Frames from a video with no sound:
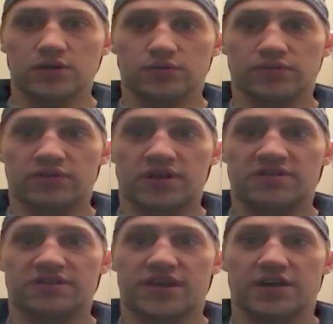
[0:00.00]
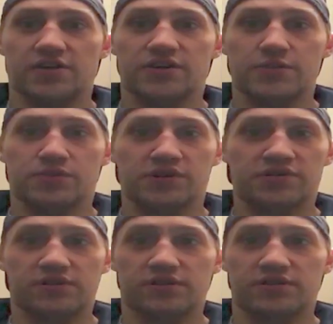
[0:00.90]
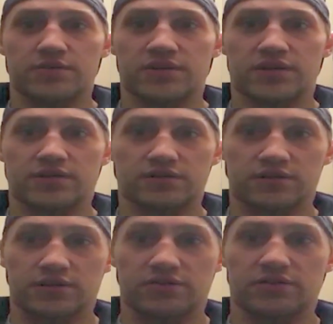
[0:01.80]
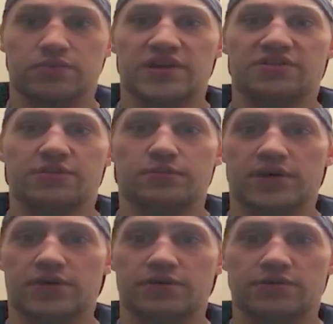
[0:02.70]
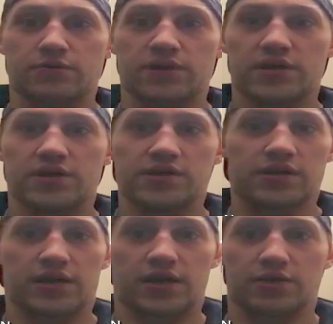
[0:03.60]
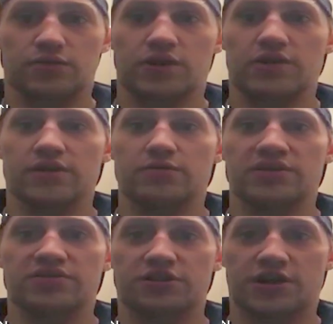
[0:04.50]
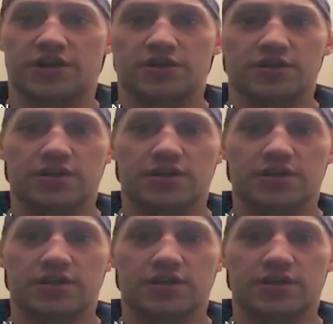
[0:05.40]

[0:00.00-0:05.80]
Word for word: We've lost a great person and teammate. It was a pleasure playing with you, buddy, and we're all going to miss you here.